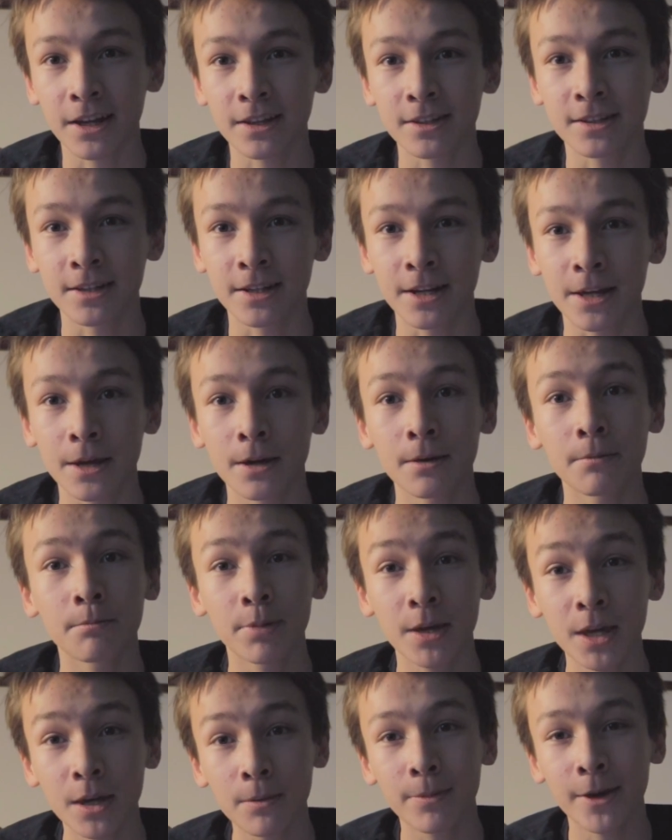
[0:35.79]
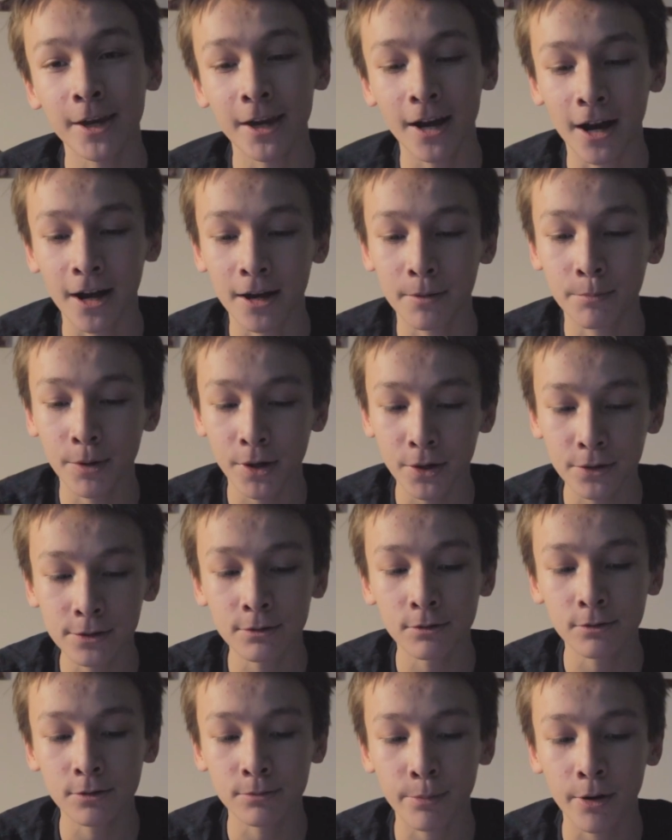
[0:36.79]
density, PPI,
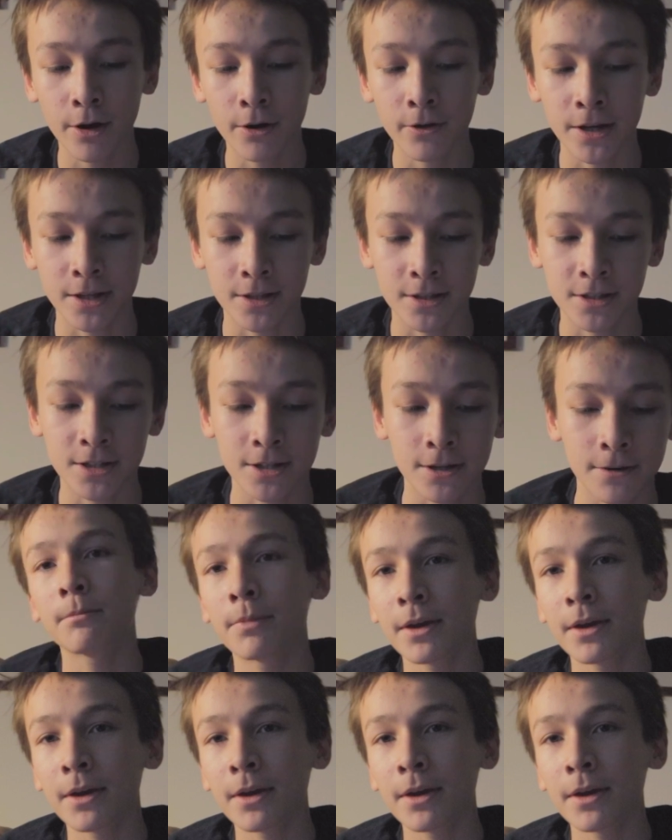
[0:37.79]
pixels per inch.